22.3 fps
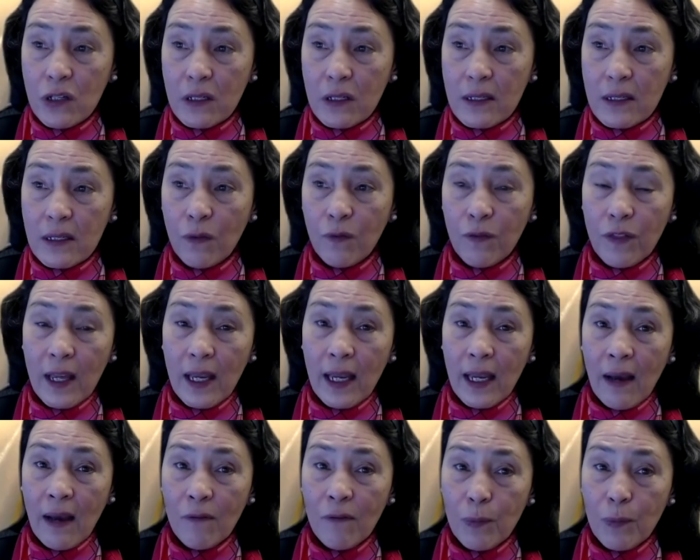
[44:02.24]
is if they
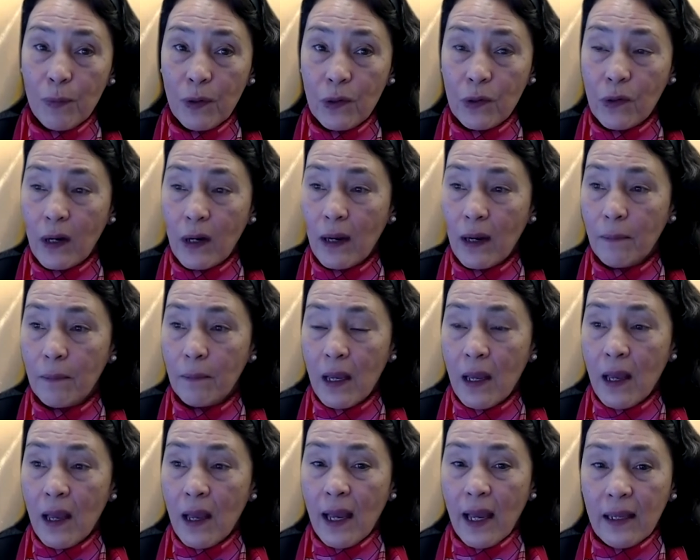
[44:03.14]
have a program
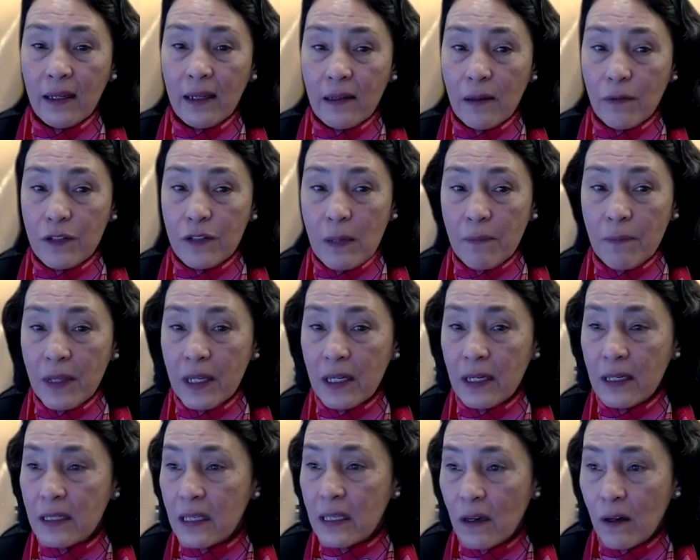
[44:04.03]
and if something
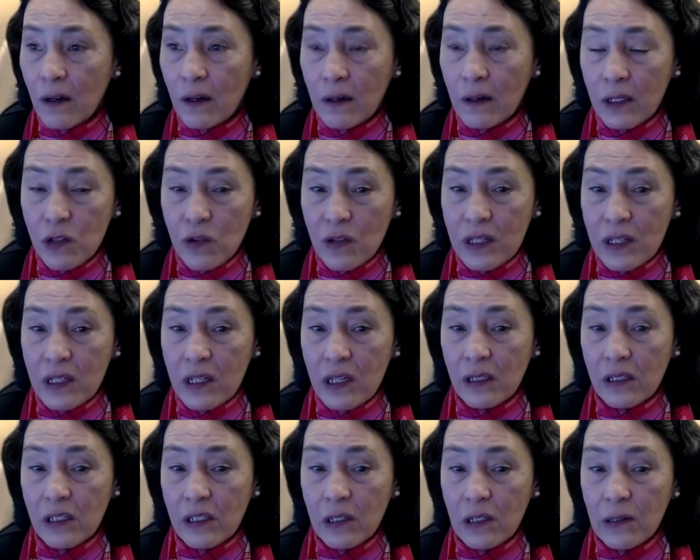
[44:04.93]
is there
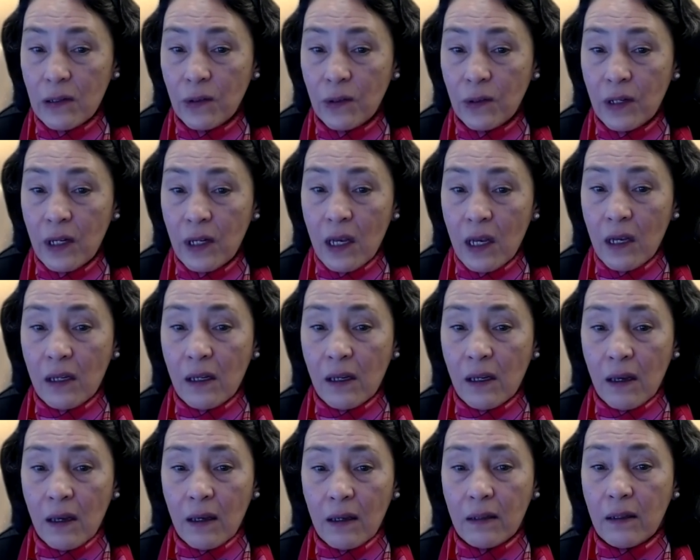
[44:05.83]
interesting to you
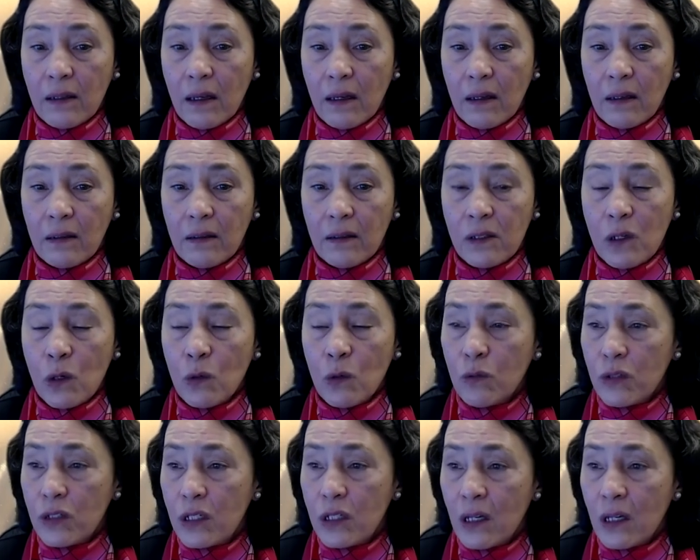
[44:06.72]

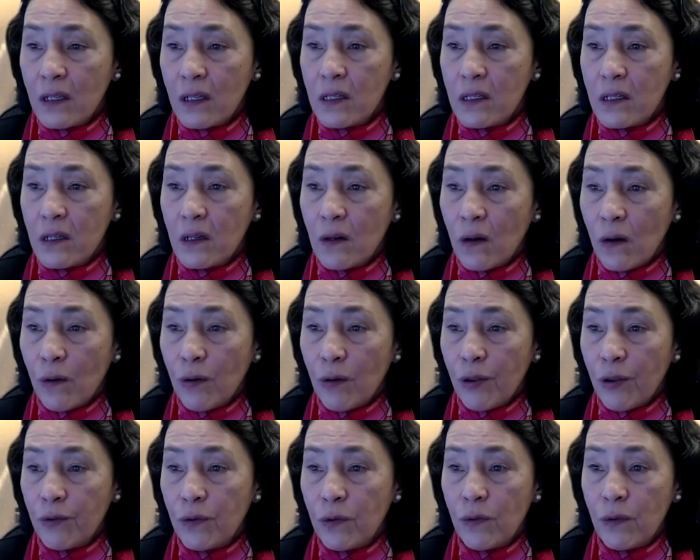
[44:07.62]
don't just go
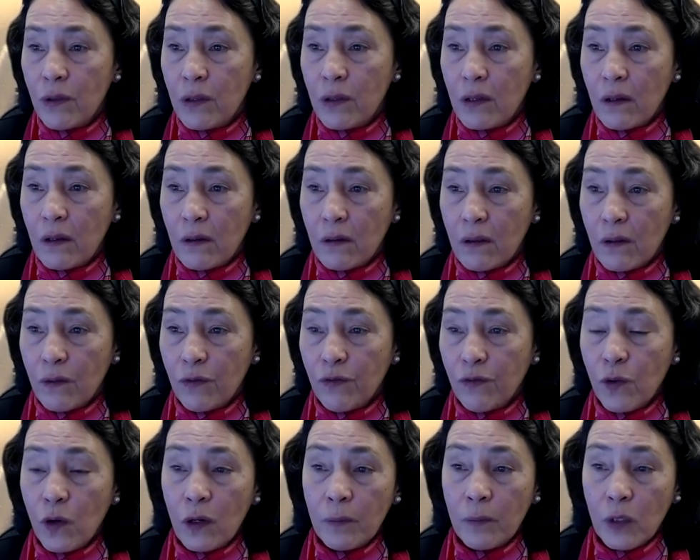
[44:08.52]
through the the
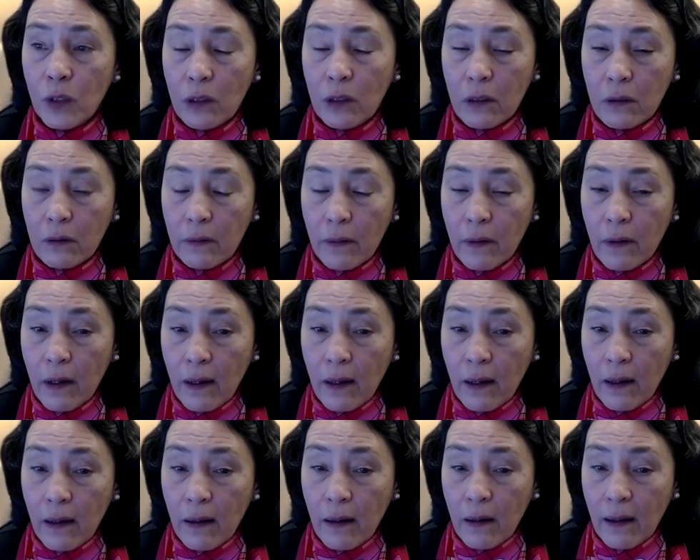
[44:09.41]
formal
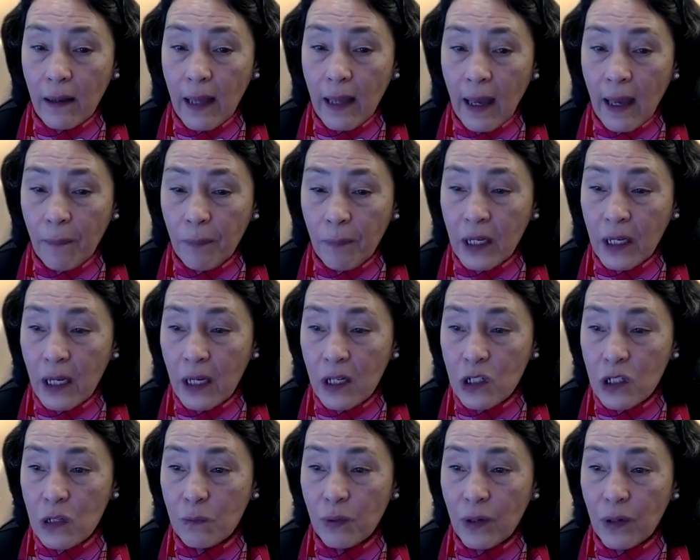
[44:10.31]
uh,
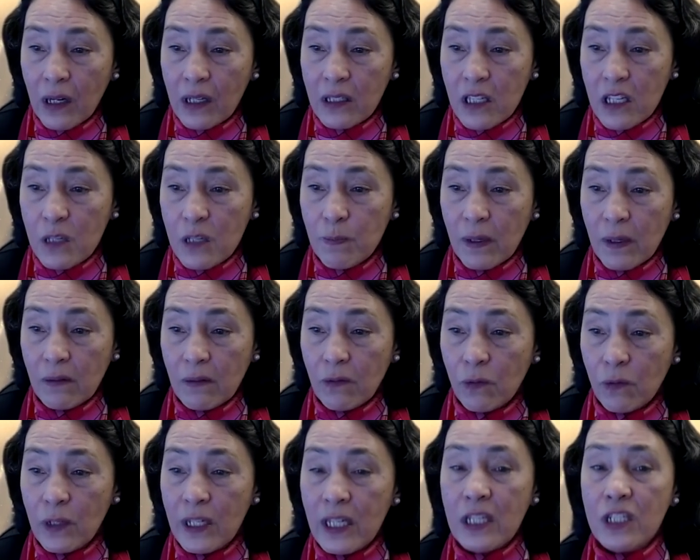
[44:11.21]
application process yes. but
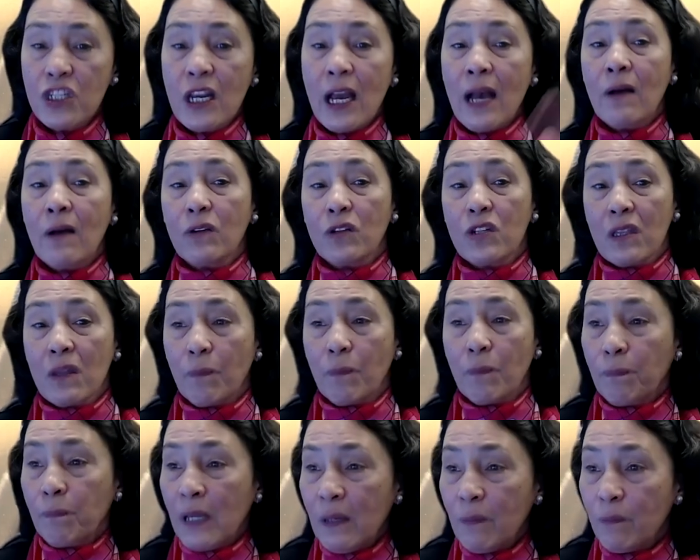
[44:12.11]
reach out to the
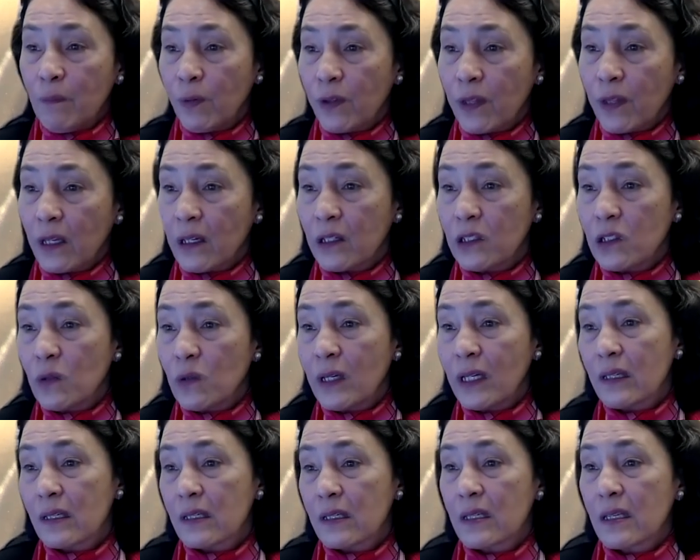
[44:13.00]
people that are
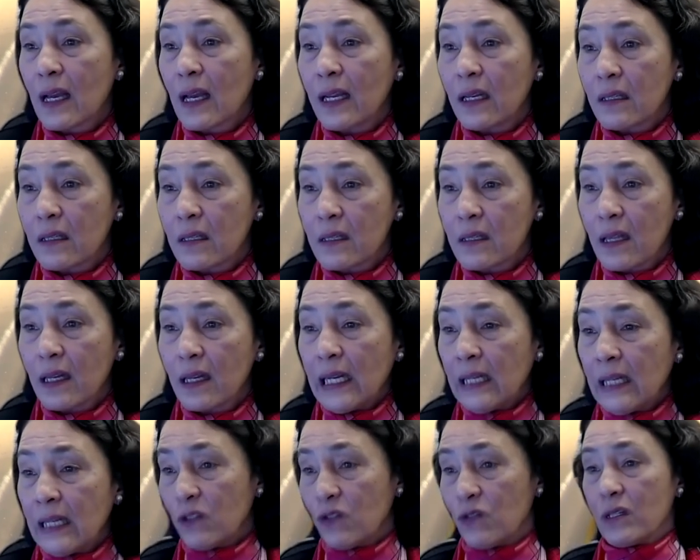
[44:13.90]
doing the science that
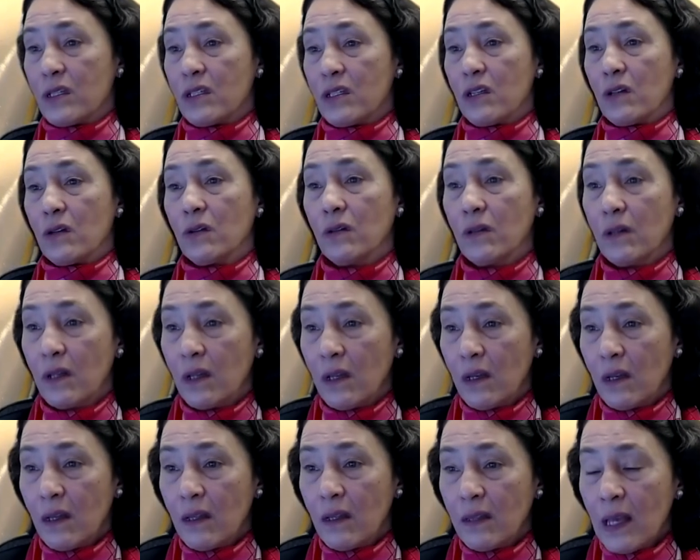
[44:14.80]
interest you
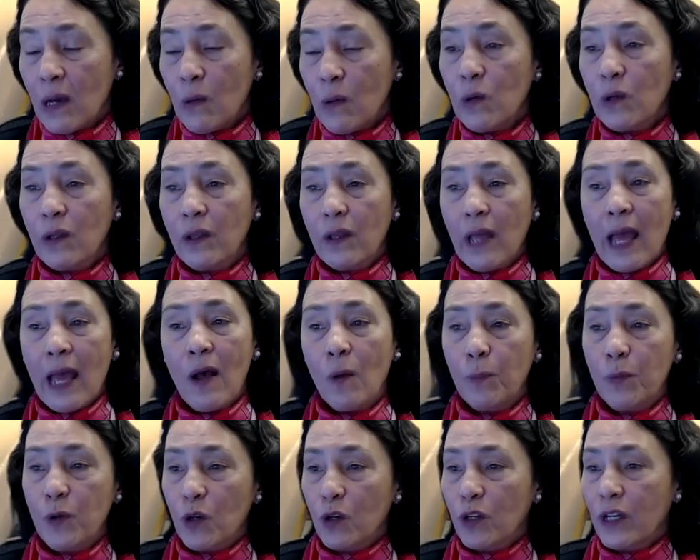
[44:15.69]
yes. that will help
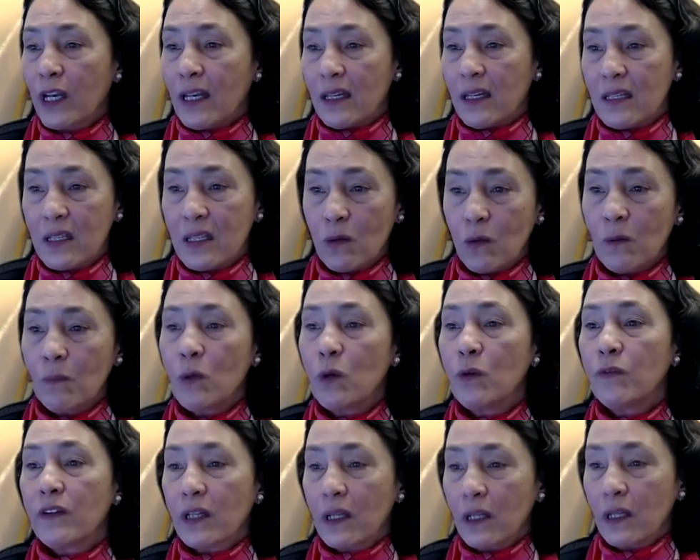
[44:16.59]
your case it will move
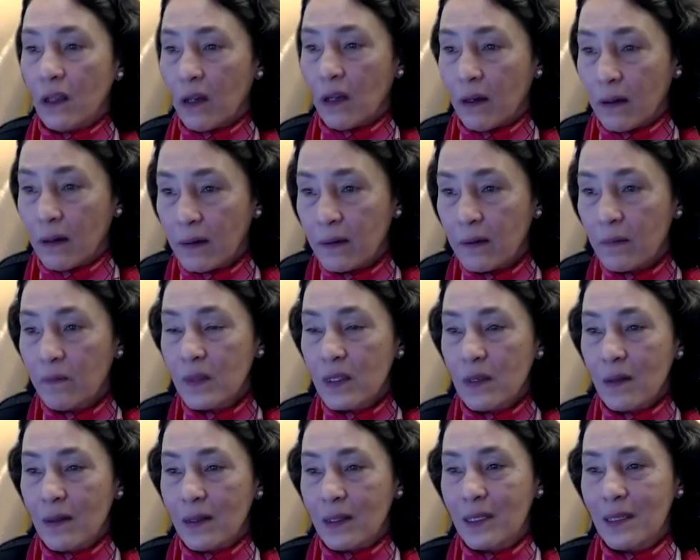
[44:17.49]
it along so
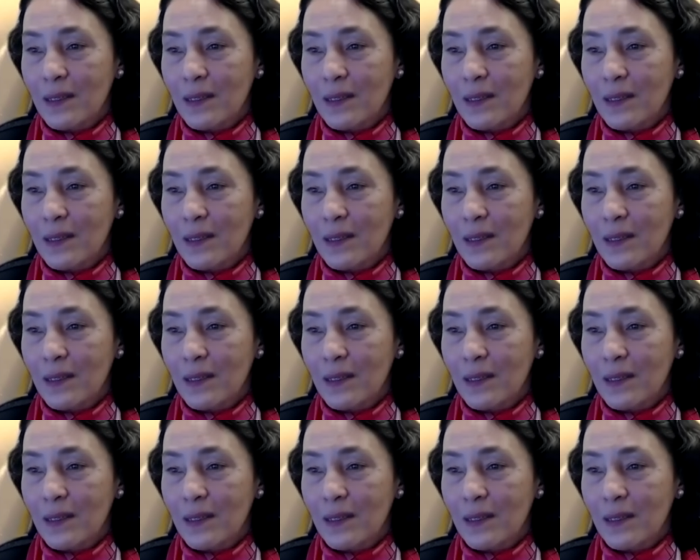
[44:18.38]
that's